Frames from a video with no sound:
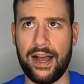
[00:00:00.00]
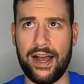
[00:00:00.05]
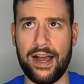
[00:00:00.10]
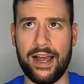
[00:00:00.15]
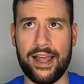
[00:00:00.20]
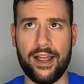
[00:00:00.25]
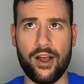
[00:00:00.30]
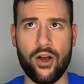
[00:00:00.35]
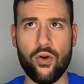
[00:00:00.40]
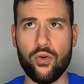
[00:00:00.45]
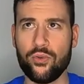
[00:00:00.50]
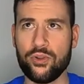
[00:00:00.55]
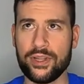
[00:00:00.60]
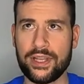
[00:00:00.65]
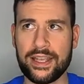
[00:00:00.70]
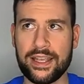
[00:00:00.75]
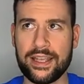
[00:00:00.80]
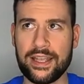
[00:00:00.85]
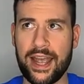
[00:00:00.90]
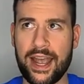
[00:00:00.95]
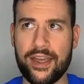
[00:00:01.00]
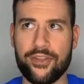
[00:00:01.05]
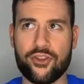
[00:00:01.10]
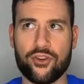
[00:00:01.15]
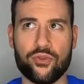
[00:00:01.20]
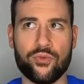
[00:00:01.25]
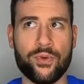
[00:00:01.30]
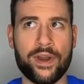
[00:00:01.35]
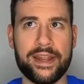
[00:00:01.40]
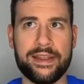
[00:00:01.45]
I only had
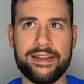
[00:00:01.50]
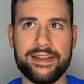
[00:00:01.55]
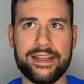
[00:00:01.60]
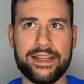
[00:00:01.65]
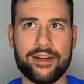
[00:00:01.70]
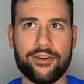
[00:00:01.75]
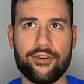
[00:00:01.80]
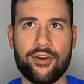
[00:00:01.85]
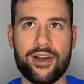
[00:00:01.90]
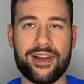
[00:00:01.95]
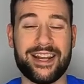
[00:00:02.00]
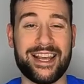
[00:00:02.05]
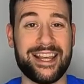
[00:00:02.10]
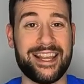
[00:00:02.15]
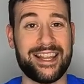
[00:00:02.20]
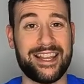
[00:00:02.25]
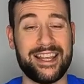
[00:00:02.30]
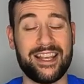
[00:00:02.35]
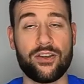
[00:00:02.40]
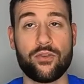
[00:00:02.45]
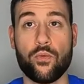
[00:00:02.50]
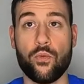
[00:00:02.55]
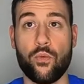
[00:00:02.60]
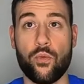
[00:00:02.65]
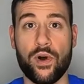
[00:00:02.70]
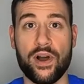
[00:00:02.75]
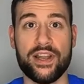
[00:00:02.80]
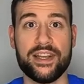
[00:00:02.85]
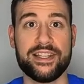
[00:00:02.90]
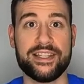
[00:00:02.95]
the rain gear on, I think,
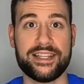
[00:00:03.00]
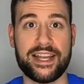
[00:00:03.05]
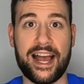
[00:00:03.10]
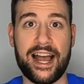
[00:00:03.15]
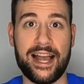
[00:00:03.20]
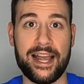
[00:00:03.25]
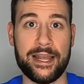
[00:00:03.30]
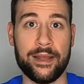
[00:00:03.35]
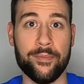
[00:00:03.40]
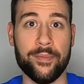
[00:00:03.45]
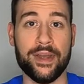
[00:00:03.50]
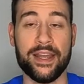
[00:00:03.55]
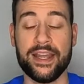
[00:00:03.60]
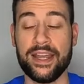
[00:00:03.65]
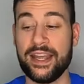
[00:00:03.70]
one time.